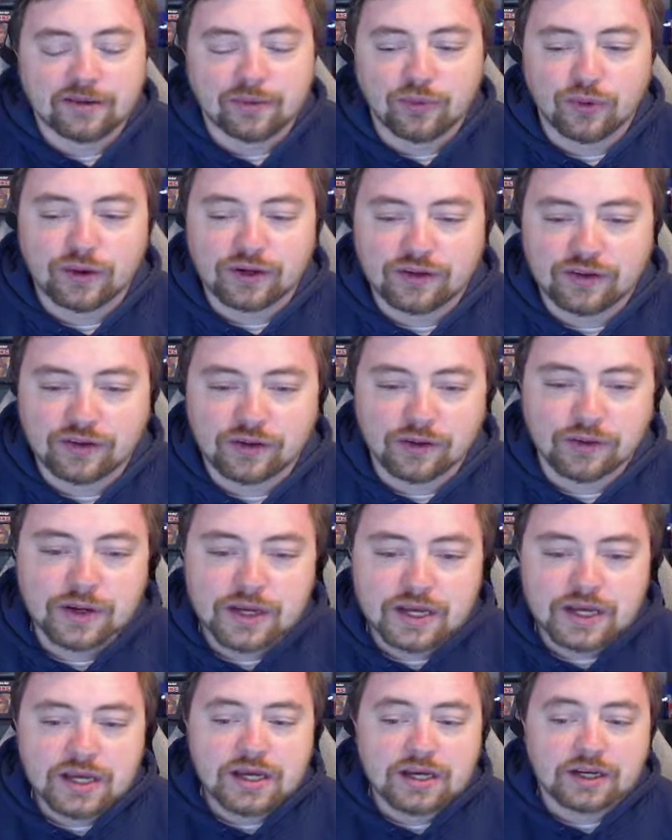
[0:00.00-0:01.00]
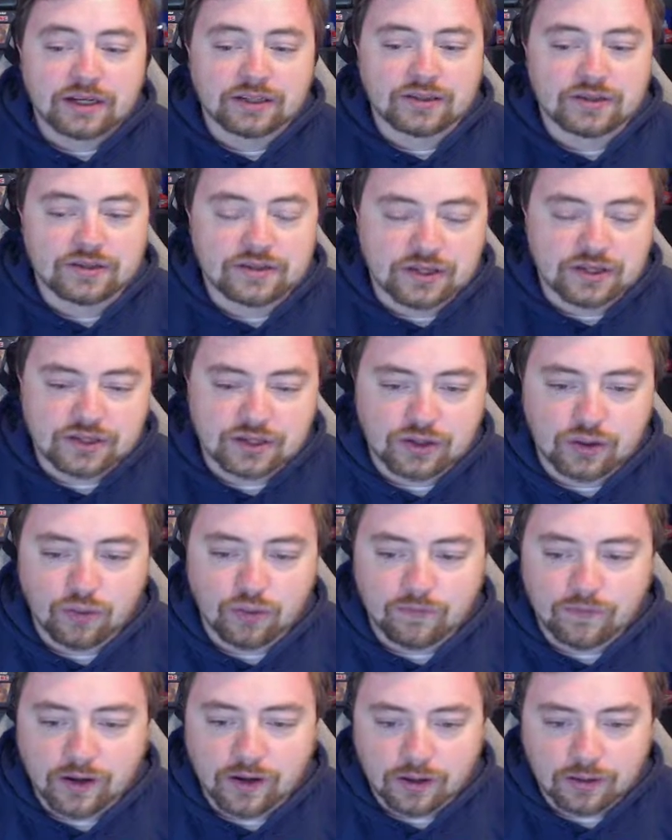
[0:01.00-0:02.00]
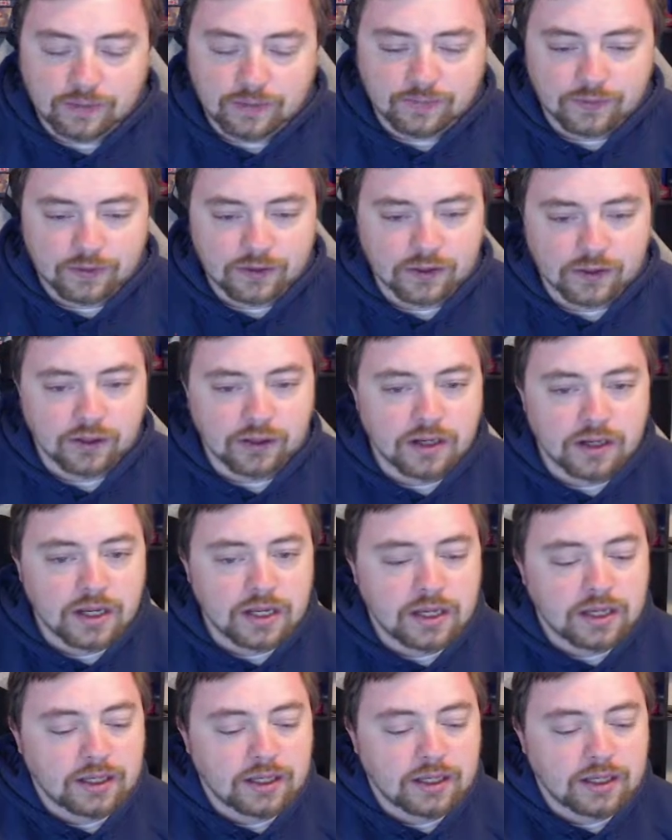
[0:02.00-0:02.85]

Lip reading: some point too, because there's such a cult following for her.